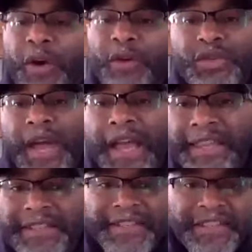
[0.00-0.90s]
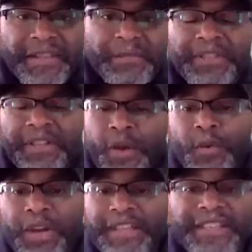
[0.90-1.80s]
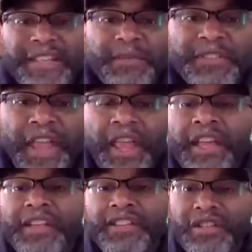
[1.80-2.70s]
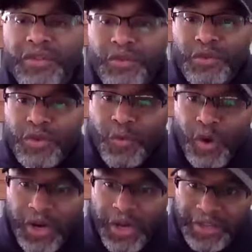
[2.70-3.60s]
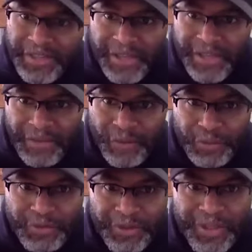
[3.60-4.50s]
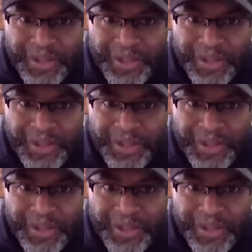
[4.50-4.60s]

My only tracking system is when I see him and say, "Did you do the workouts I gave you?"